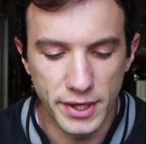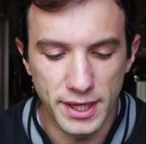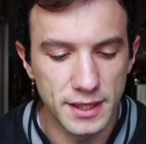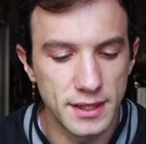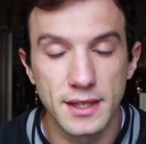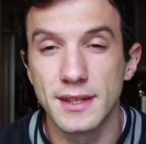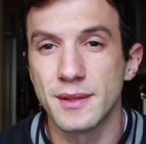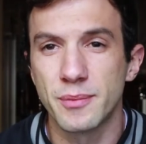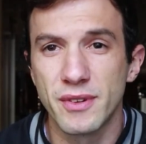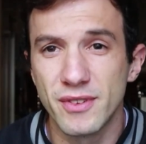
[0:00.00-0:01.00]
brain,
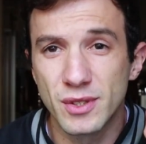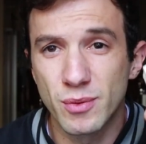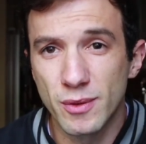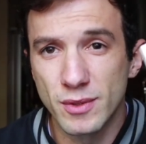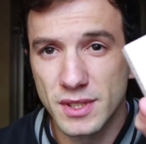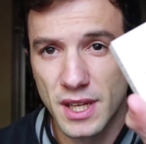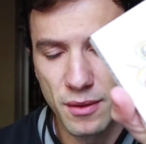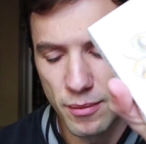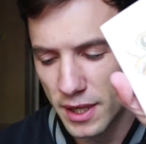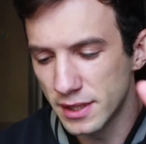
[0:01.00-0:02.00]
the previous one was
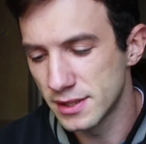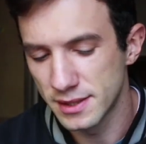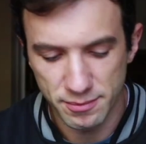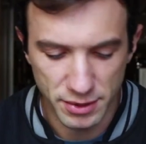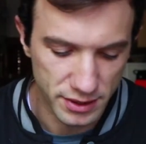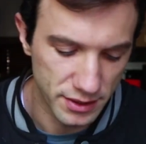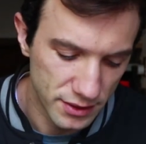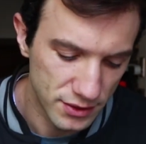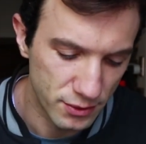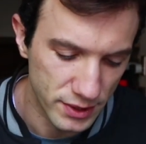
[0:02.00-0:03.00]
Other Minds about
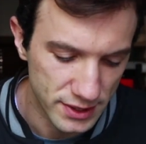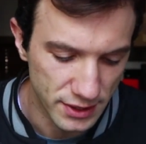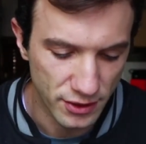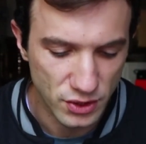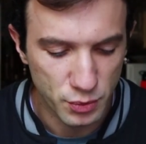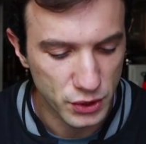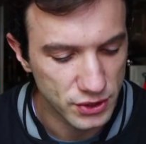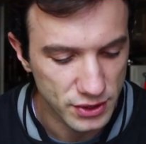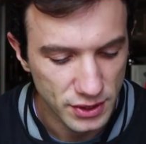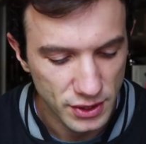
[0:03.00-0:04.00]
squids and
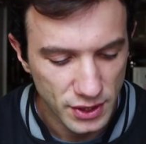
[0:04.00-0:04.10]
octopus,